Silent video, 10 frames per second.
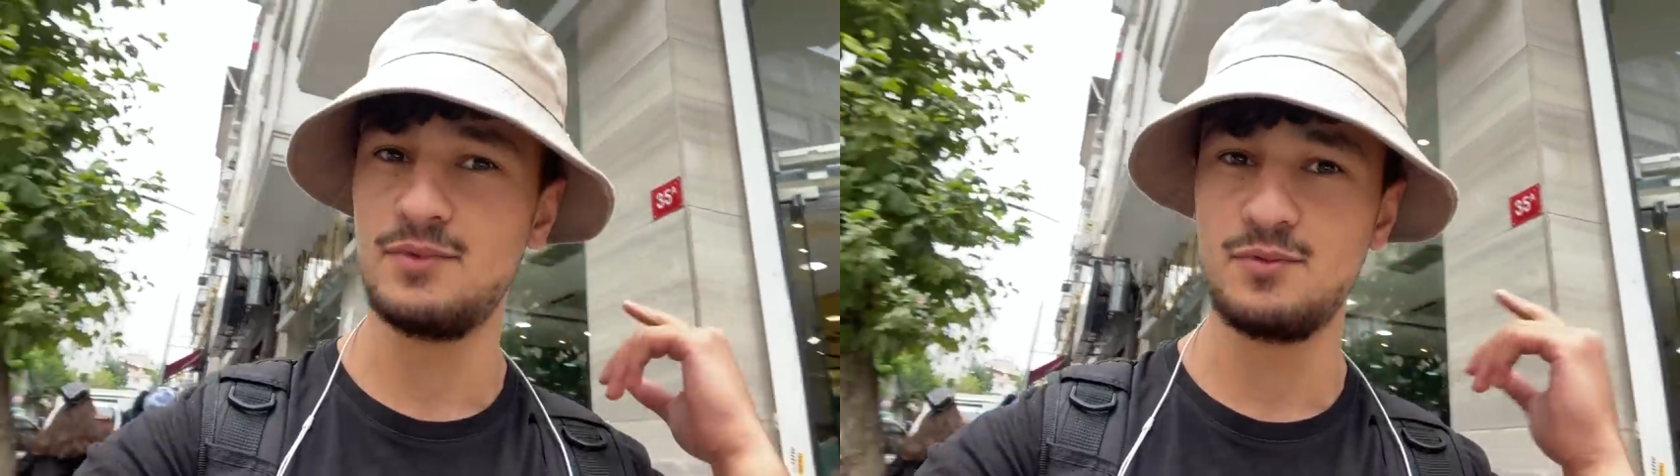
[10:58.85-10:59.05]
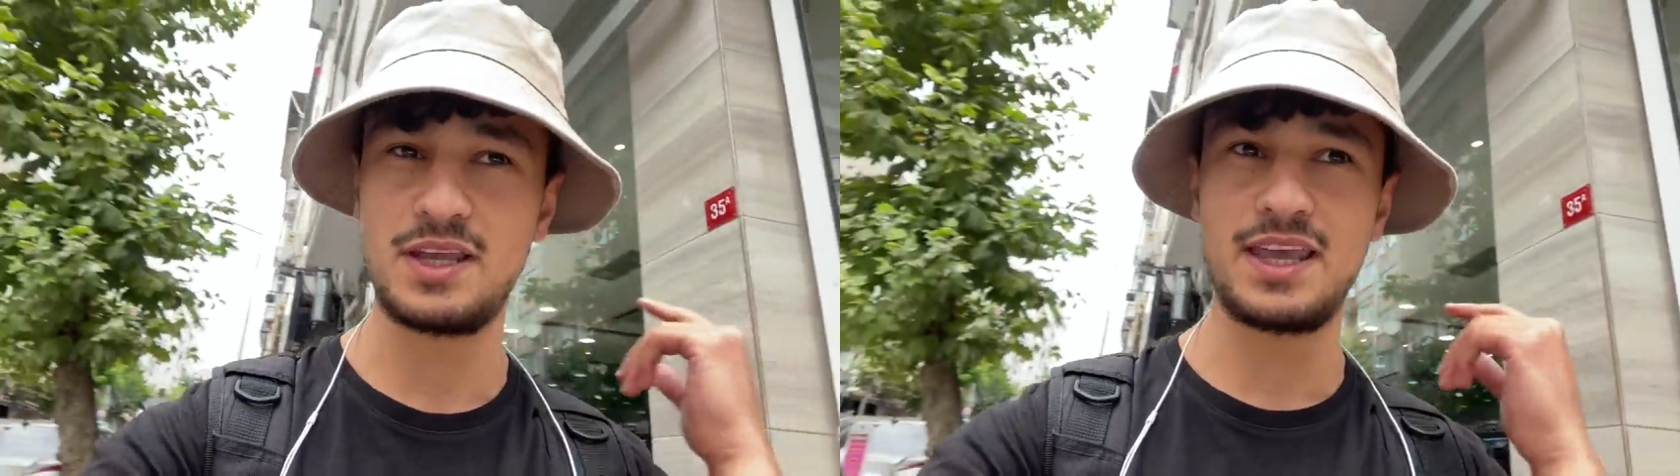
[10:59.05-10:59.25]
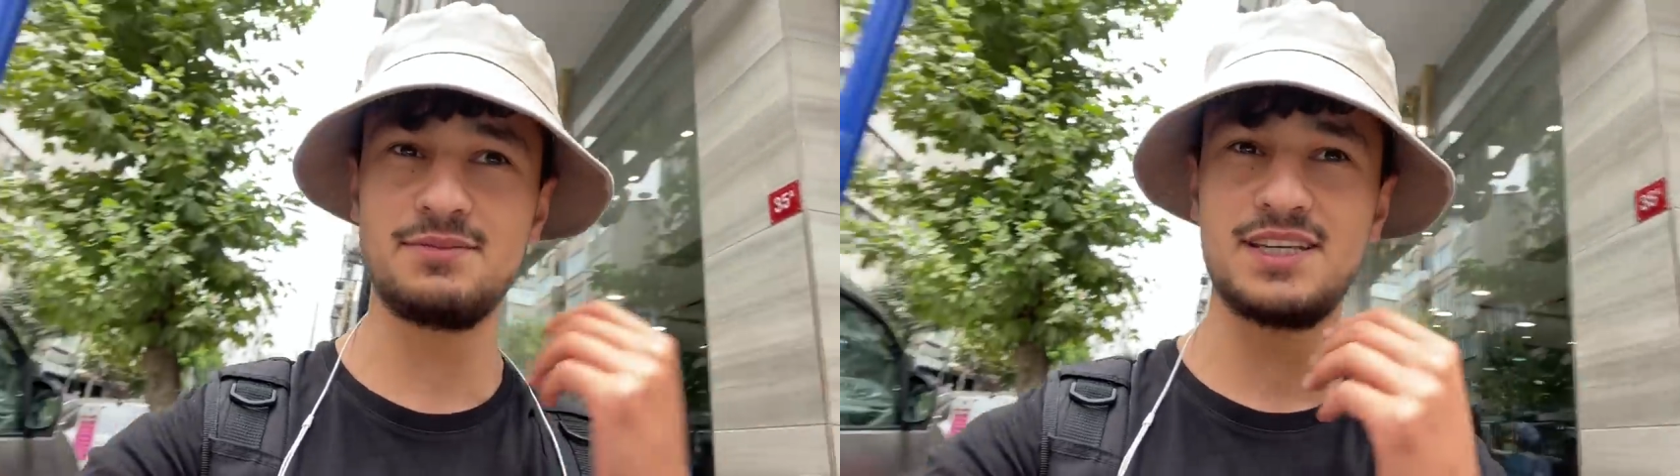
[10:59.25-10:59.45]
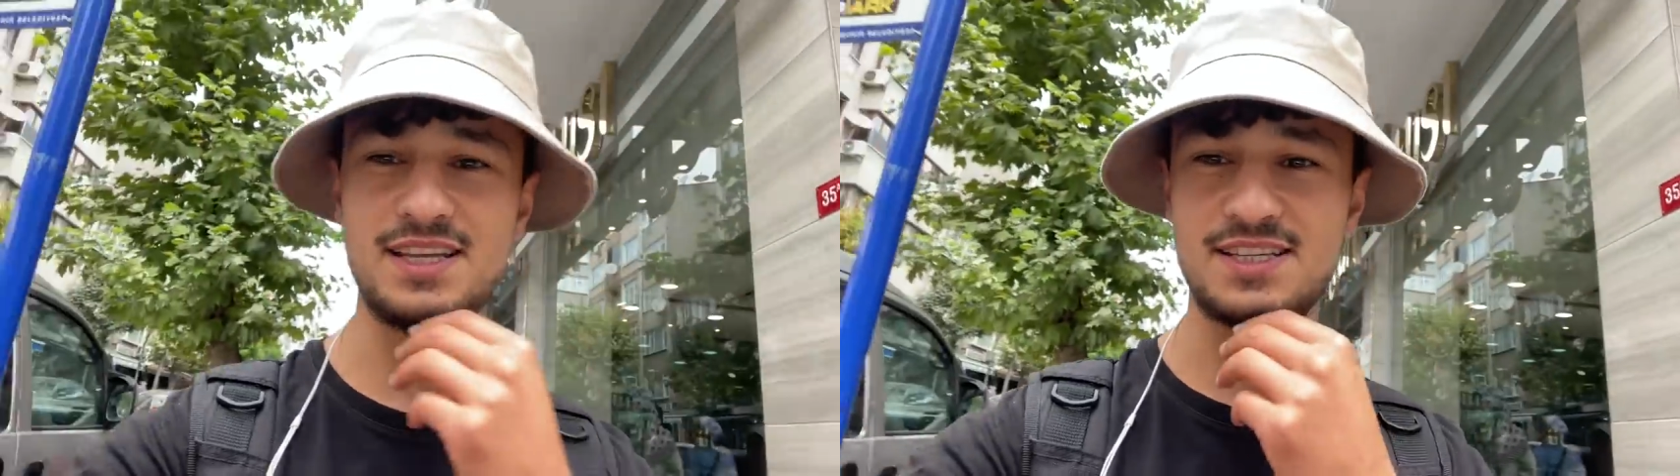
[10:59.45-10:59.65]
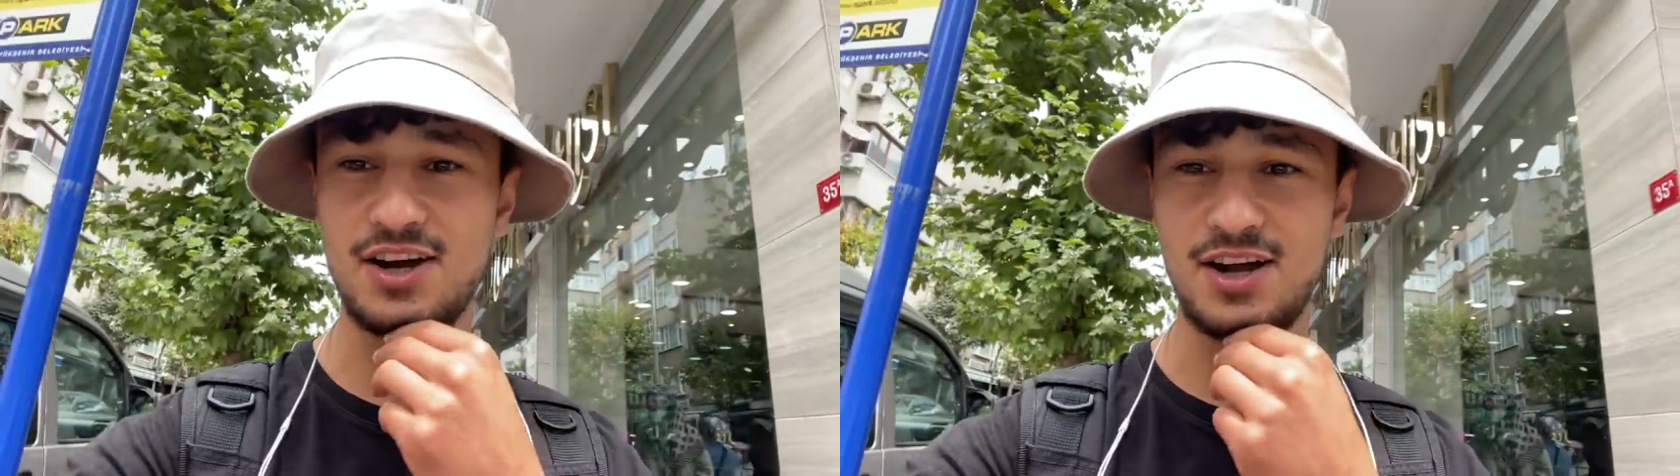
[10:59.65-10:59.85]
we came to
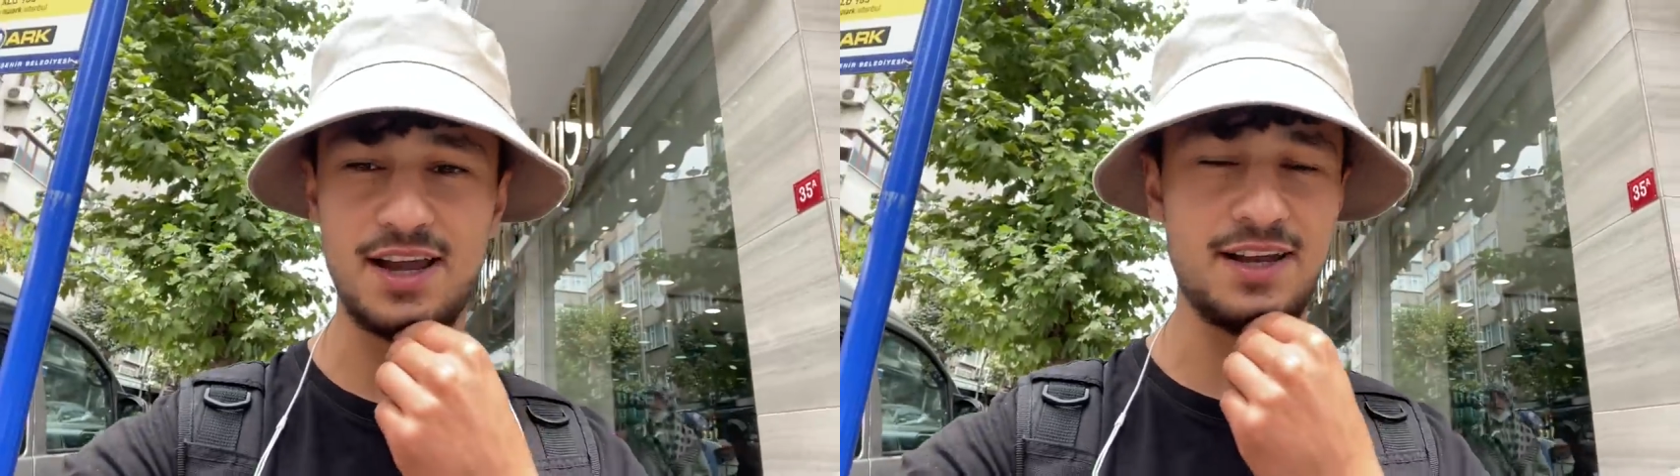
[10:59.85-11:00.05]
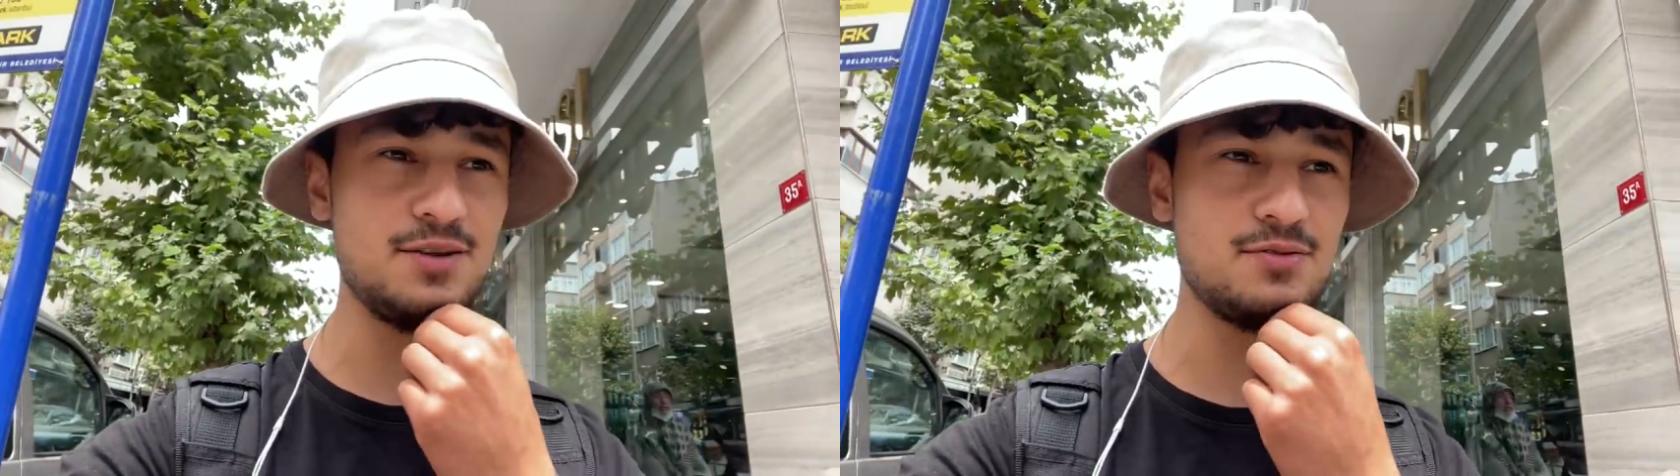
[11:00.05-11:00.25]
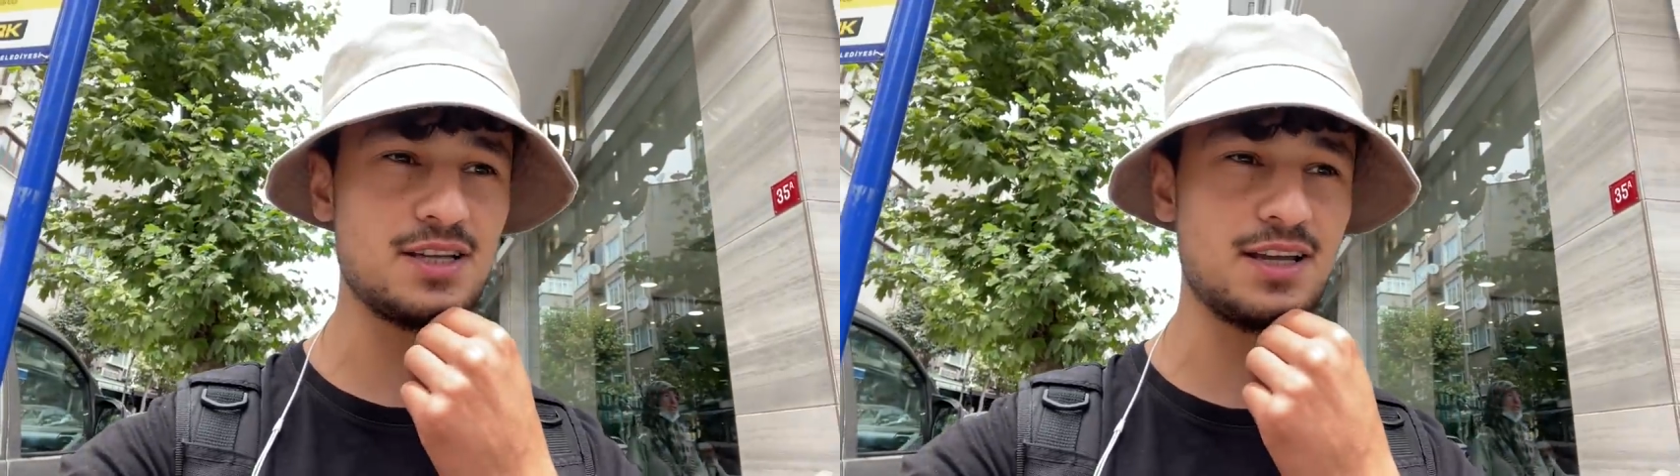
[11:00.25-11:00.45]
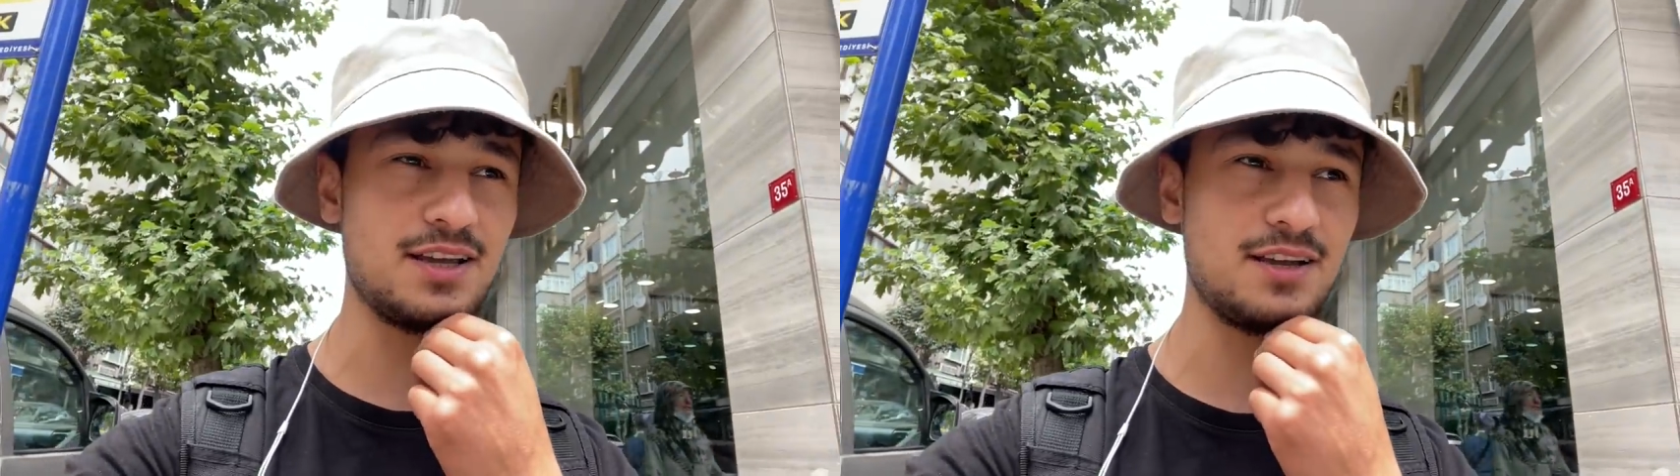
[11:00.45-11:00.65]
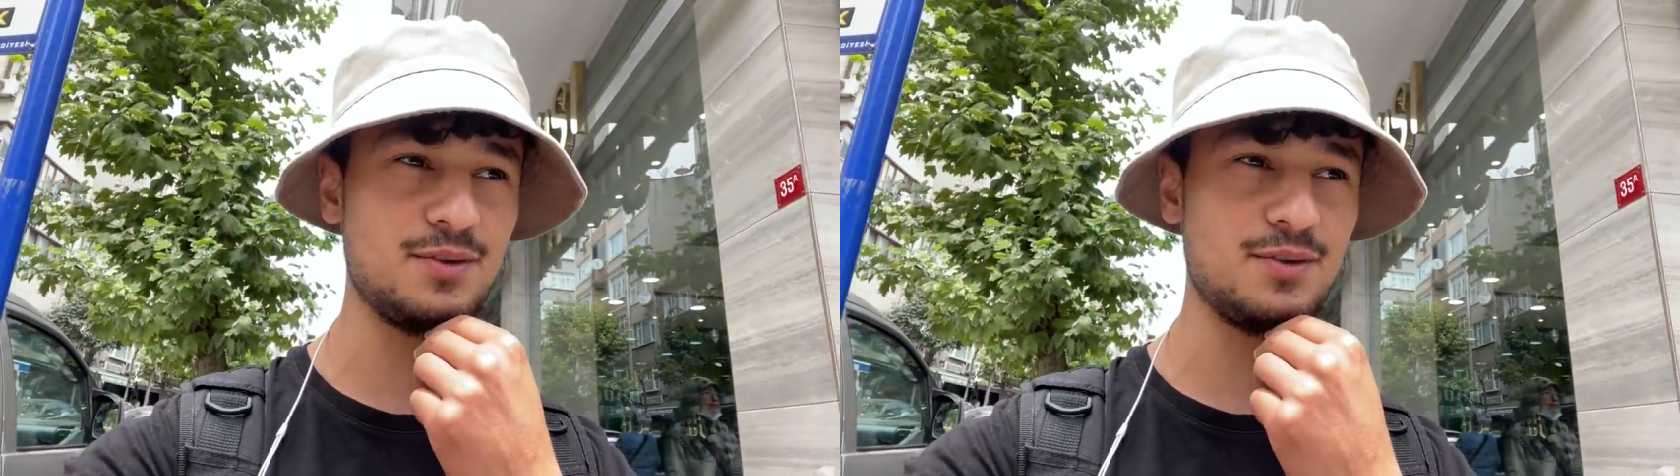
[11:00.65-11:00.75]
this guy and he was like,